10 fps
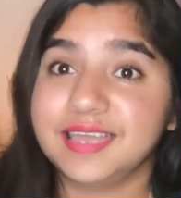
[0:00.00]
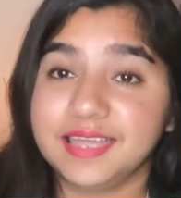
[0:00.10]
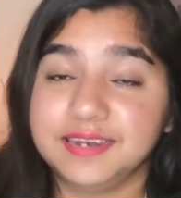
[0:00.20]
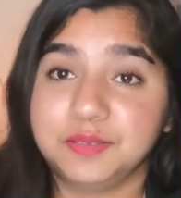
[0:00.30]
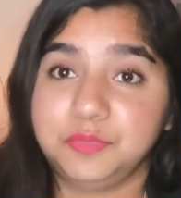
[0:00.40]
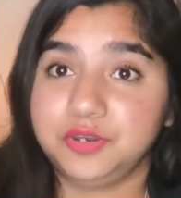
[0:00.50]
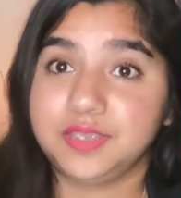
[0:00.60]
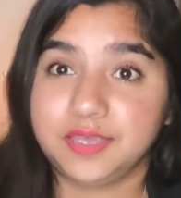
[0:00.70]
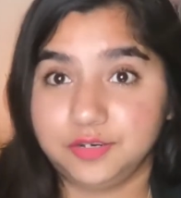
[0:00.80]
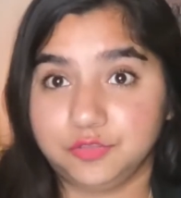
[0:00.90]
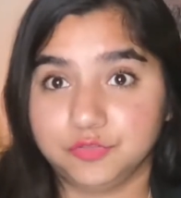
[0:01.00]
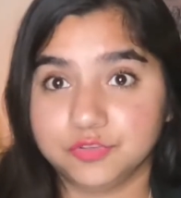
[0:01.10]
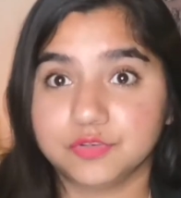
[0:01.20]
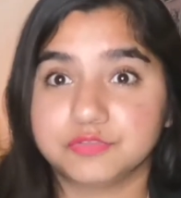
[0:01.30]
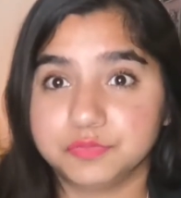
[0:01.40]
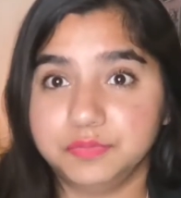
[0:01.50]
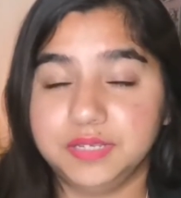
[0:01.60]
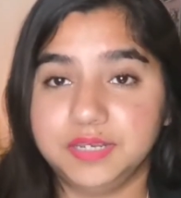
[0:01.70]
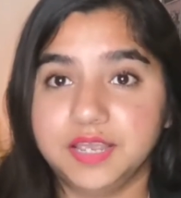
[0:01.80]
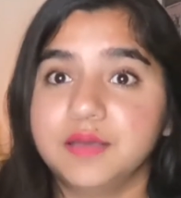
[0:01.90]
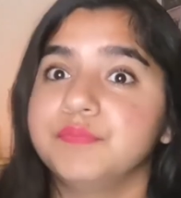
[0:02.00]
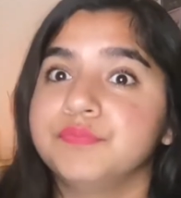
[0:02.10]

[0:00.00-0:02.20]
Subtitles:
and communicate it through social media.